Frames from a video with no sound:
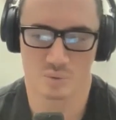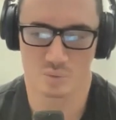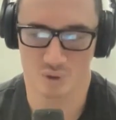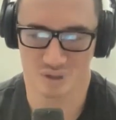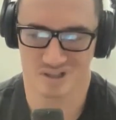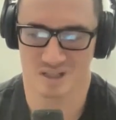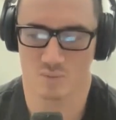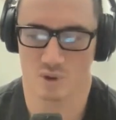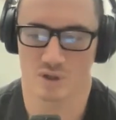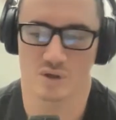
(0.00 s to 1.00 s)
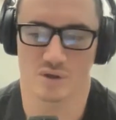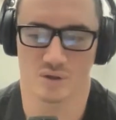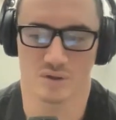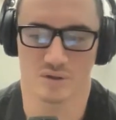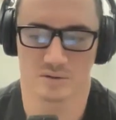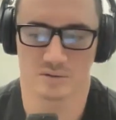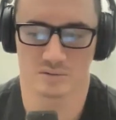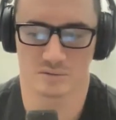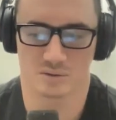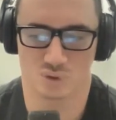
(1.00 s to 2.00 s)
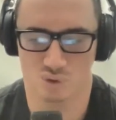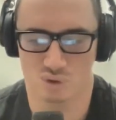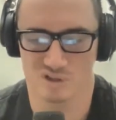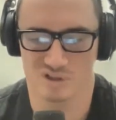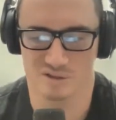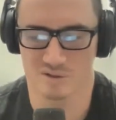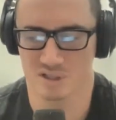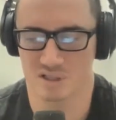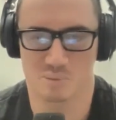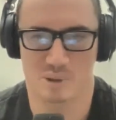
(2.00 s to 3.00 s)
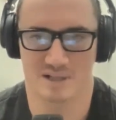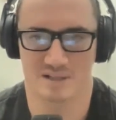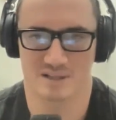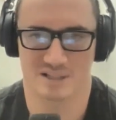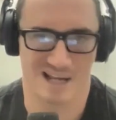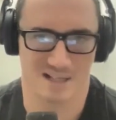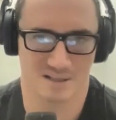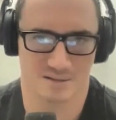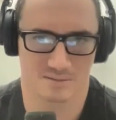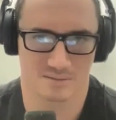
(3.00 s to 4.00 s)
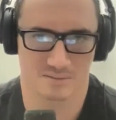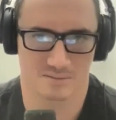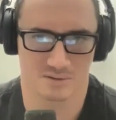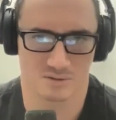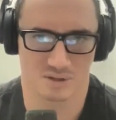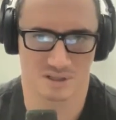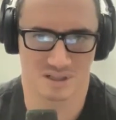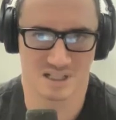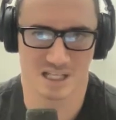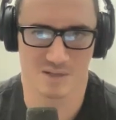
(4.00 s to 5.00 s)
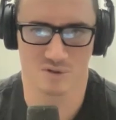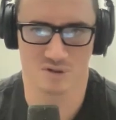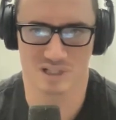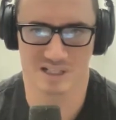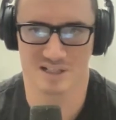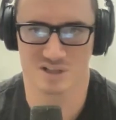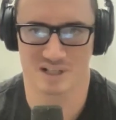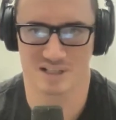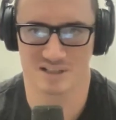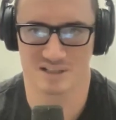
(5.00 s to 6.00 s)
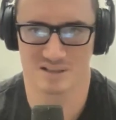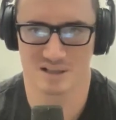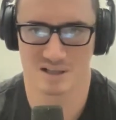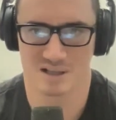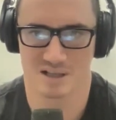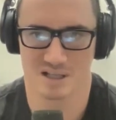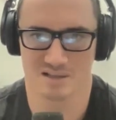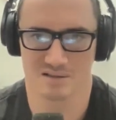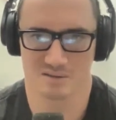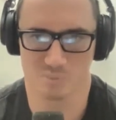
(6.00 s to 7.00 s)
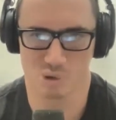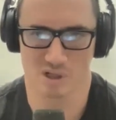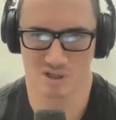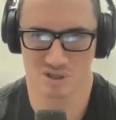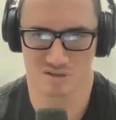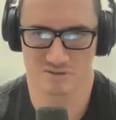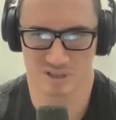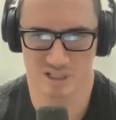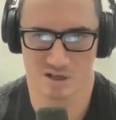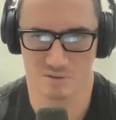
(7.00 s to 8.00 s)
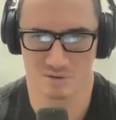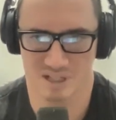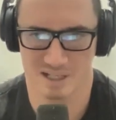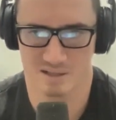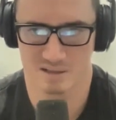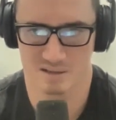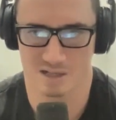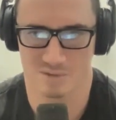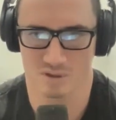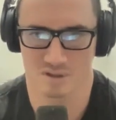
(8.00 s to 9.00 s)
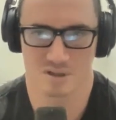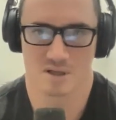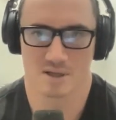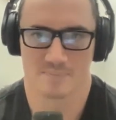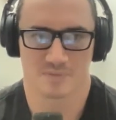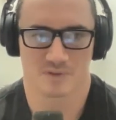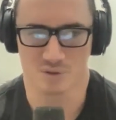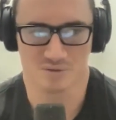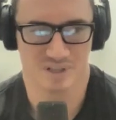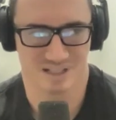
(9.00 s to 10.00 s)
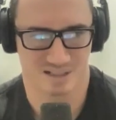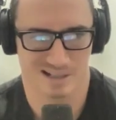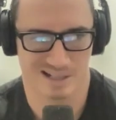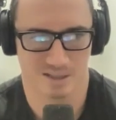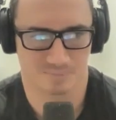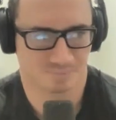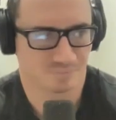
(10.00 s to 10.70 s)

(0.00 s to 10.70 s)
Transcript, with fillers: wasn't someone who taught you just to pass the test. You could see that he was really interested in the books just for their own sake, and would do things like